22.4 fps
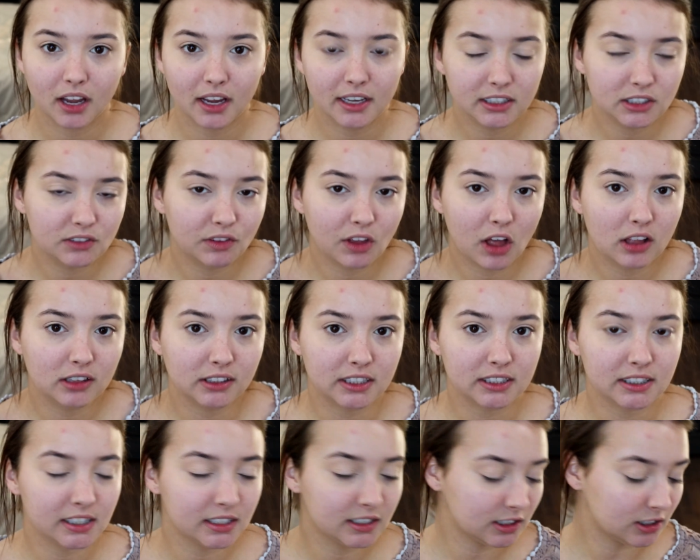it's
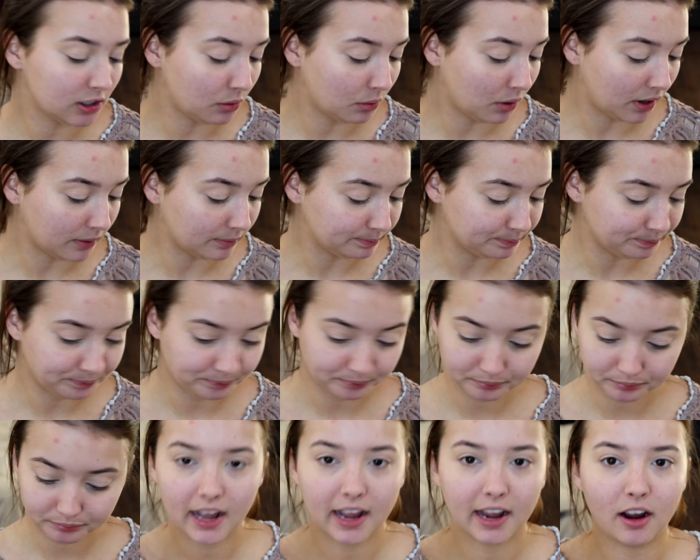flawless. It's so good.
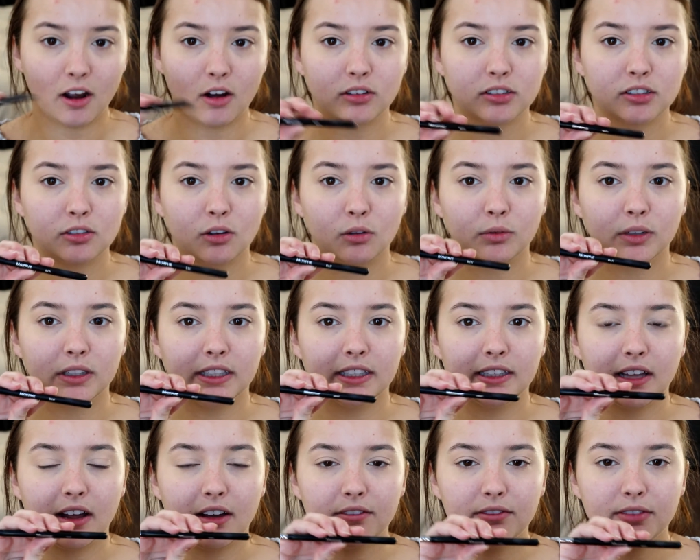And I also
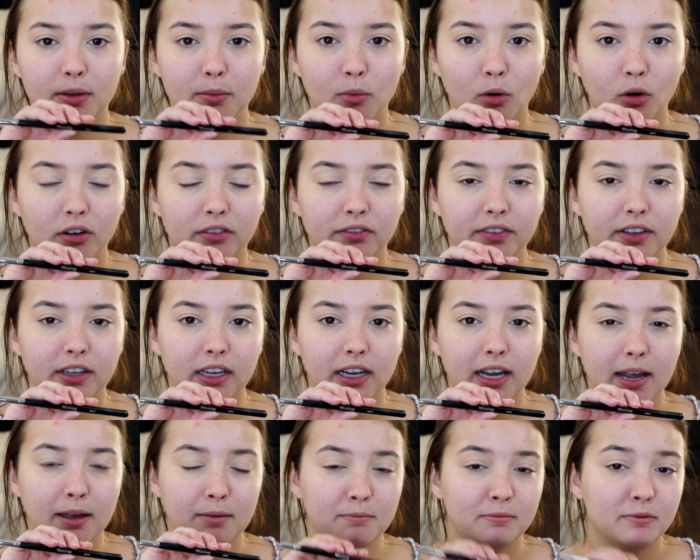really love the
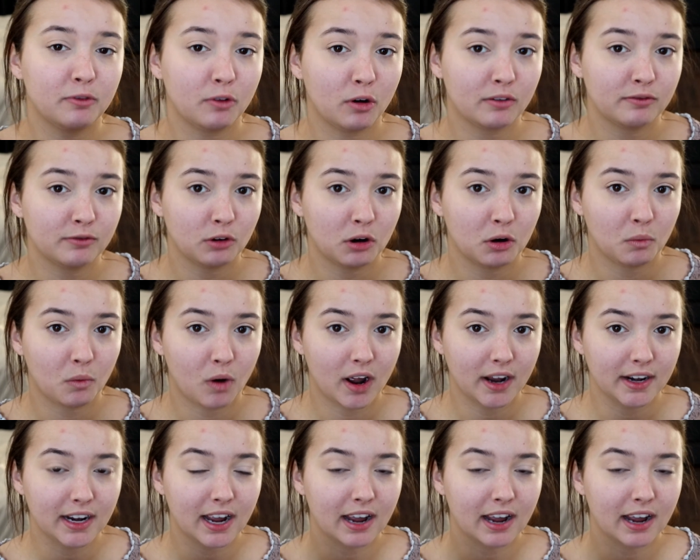Morphe M441.